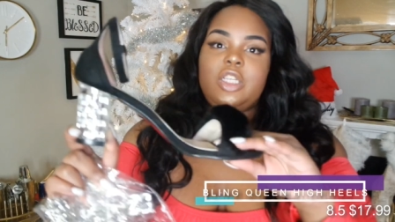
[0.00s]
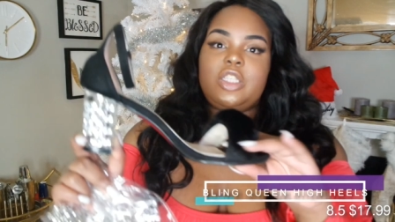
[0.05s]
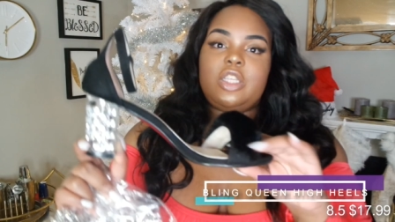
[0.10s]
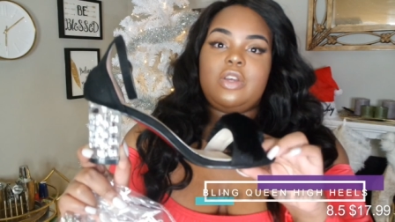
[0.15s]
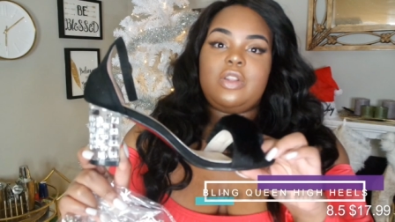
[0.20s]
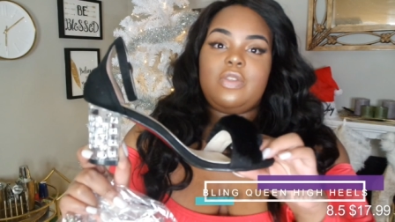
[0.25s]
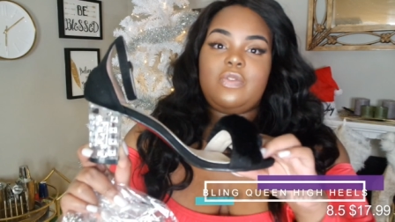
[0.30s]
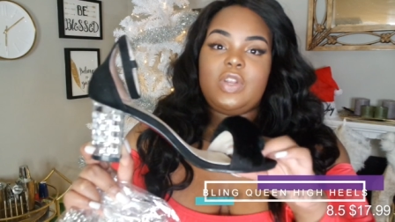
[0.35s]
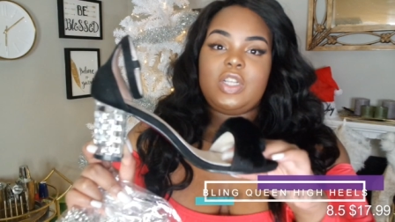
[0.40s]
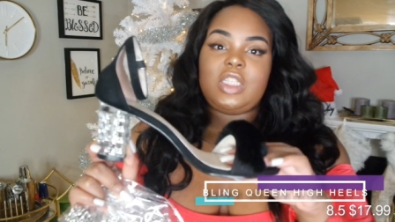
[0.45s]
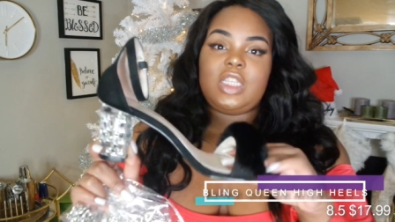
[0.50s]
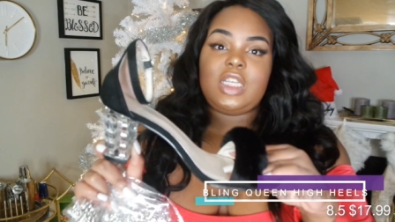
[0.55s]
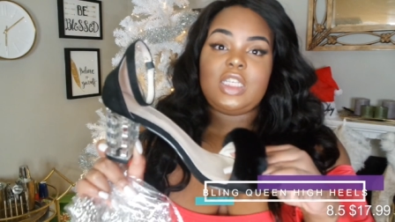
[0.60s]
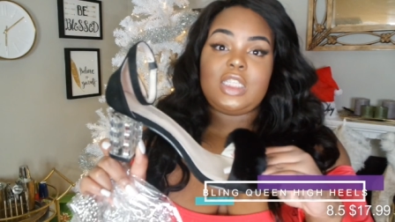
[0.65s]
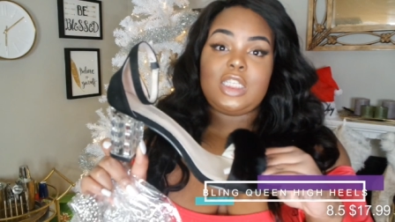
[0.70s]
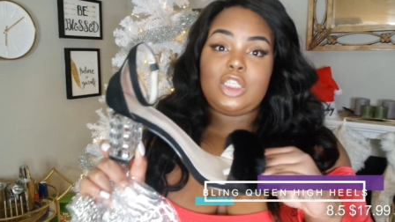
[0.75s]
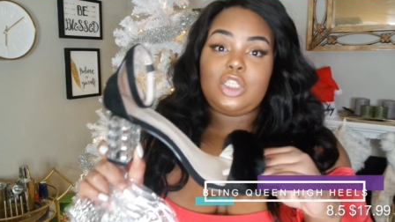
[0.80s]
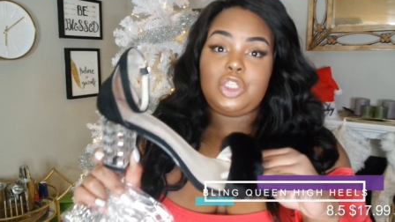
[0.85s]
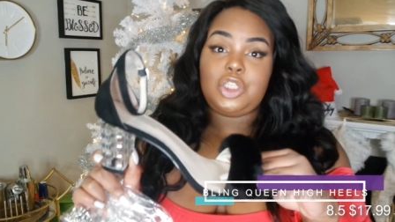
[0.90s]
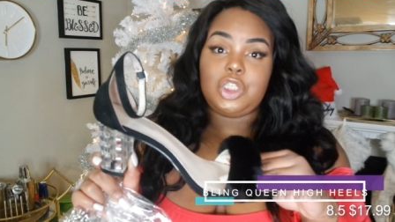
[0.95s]
So the first
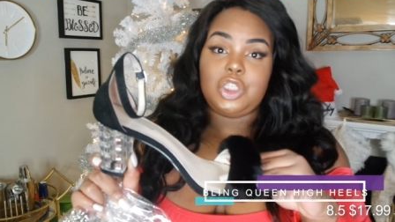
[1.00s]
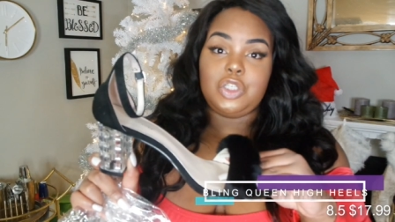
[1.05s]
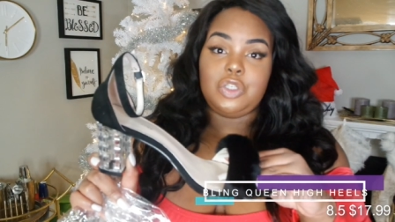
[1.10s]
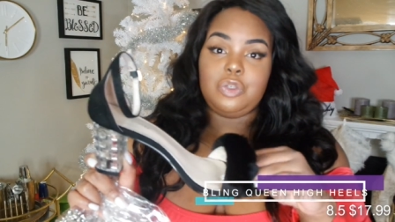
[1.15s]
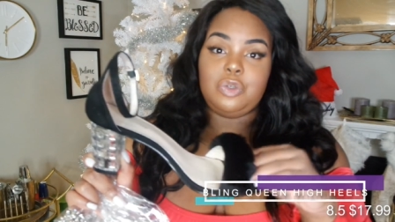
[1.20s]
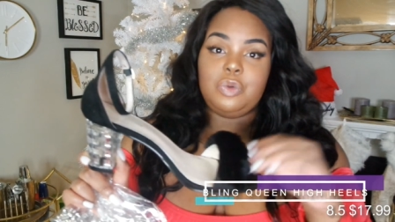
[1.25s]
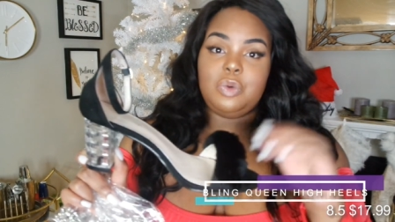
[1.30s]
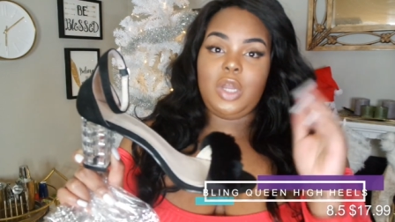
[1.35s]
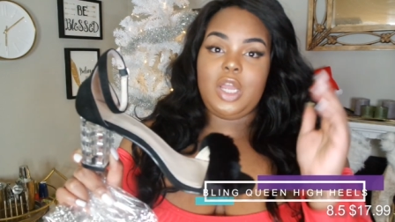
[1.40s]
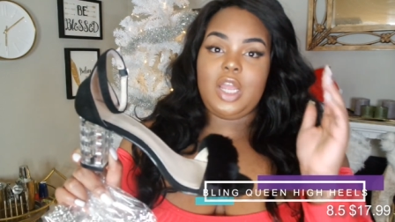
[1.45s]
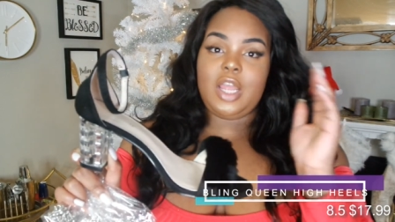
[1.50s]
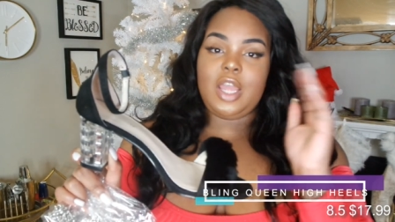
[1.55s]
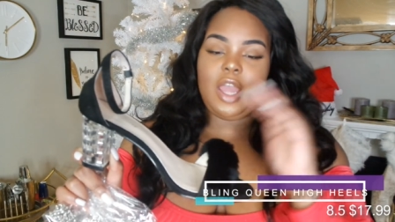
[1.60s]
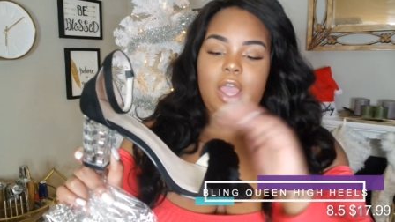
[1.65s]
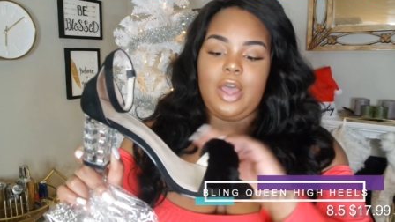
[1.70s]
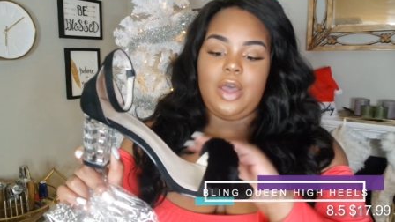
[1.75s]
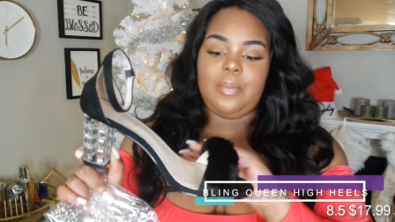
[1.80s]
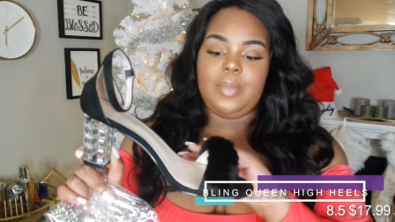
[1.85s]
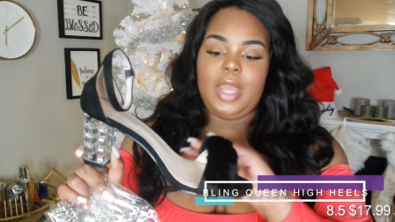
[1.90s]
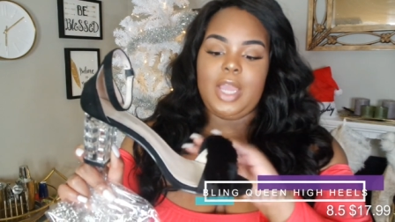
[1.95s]
thing is this shoe.
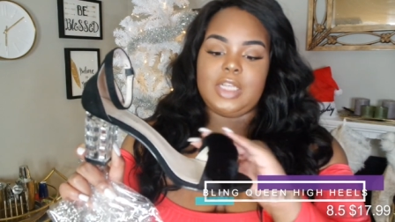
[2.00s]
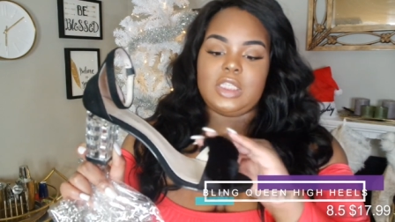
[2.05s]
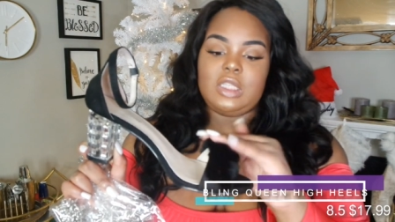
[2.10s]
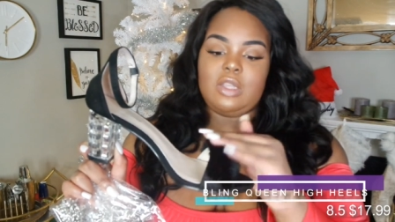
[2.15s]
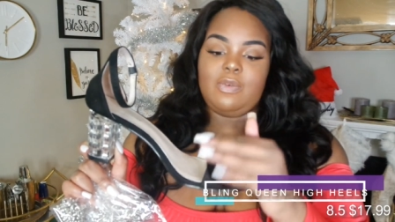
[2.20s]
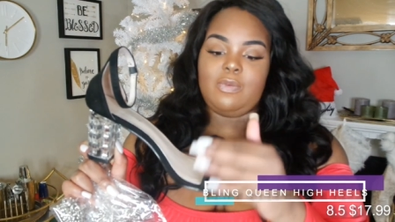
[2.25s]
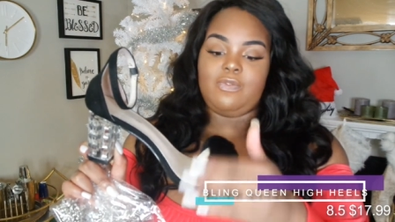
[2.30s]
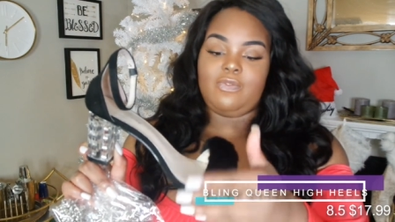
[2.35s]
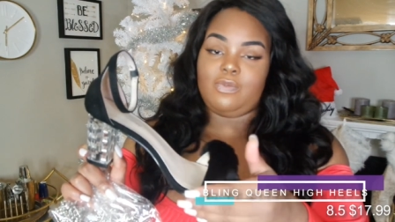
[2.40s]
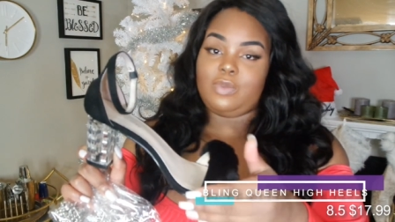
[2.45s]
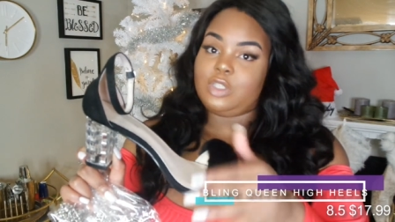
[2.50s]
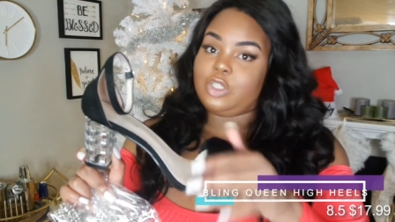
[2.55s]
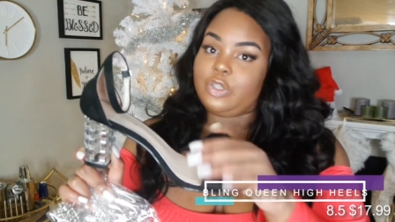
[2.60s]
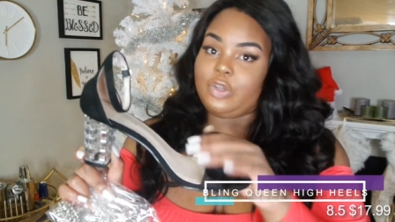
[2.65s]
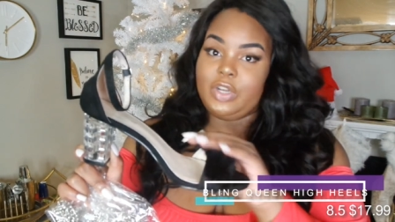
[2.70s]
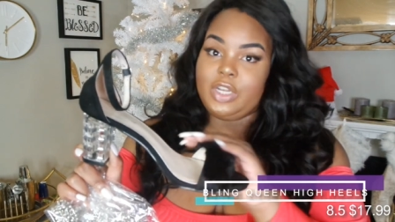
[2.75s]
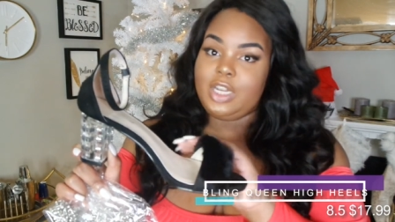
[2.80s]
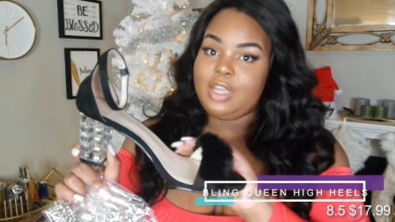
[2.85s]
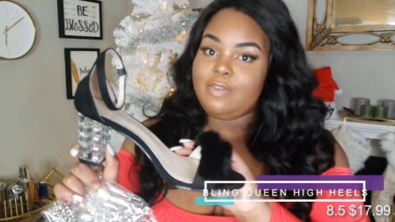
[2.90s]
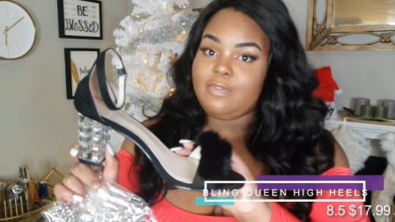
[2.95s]
It has the
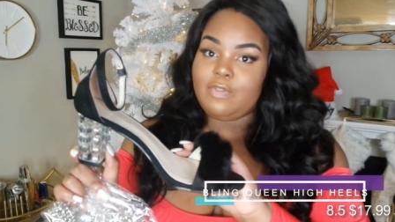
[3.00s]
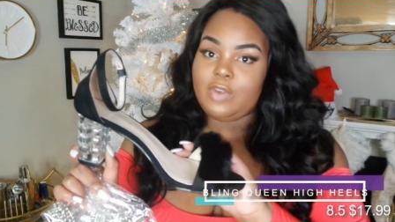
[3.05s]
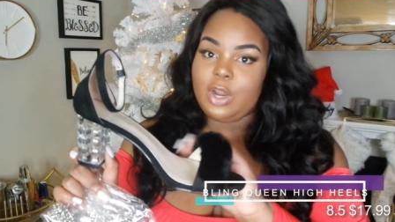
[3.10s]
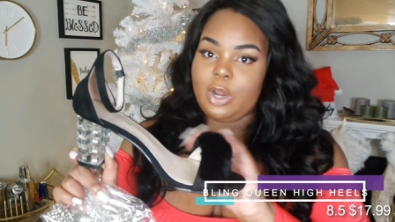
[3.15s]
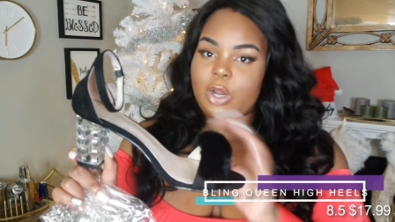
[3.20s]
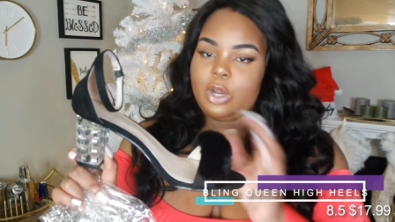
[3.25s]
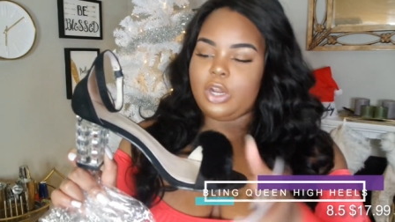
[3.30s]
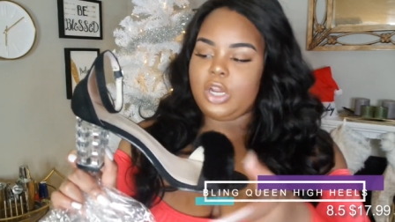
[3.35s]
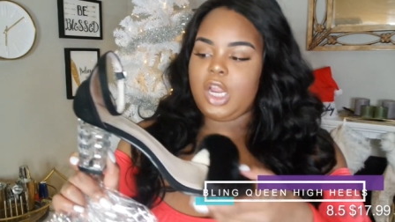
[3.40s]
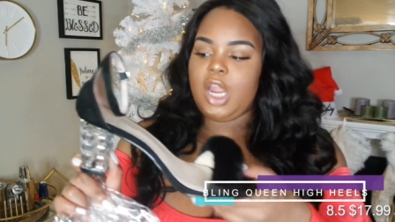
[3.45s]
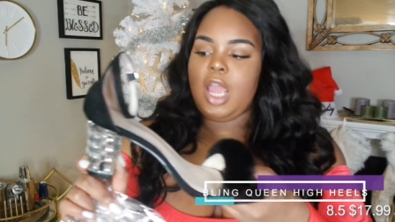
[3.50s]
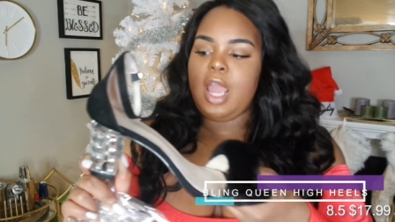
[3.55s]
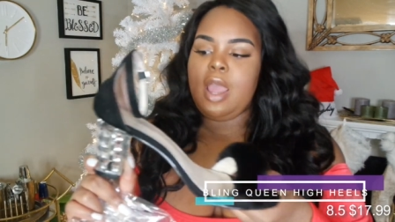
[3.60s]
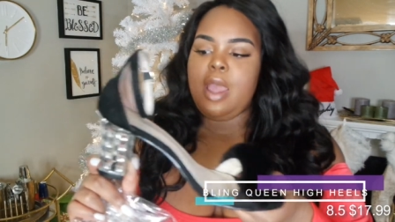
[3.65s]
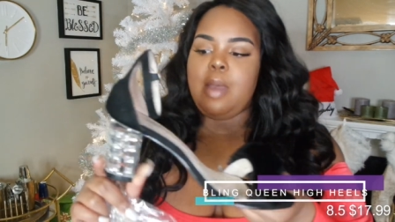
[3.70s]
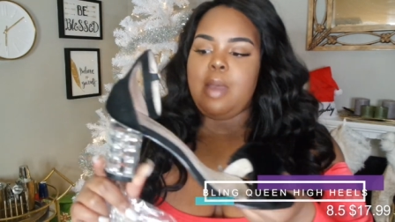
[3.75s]
trendy fur,